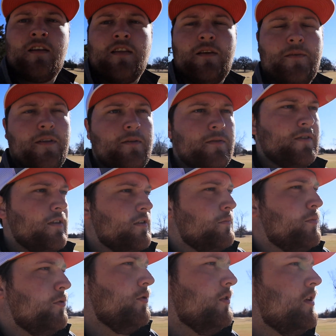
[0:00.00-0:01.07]
That one there was a
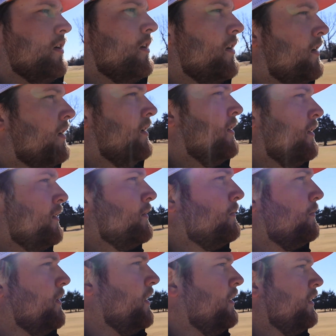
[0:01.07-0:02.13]
little pulled,
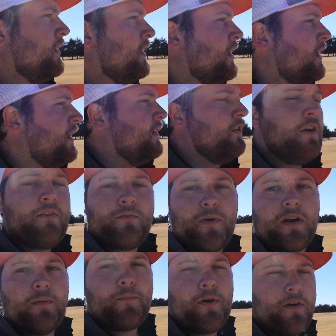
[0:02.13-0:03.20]
but you have a
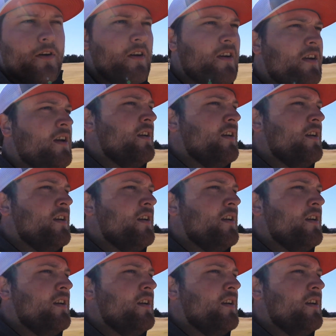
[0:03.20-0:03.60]
putt at par,